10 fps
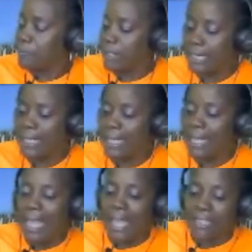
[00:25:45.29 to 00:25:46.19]
Yeah.
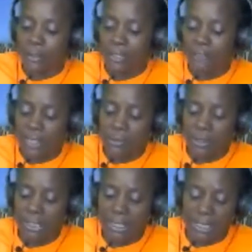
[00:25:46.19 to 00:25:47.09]
And so
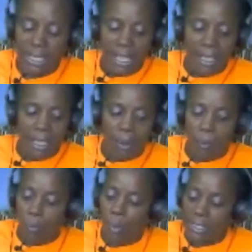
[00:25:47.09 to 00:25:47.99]
eventually,
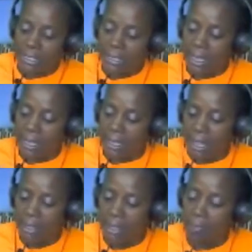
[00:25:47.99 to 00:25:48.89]
once
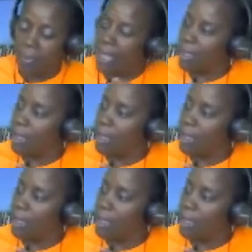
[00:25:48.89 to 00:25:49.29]
I get back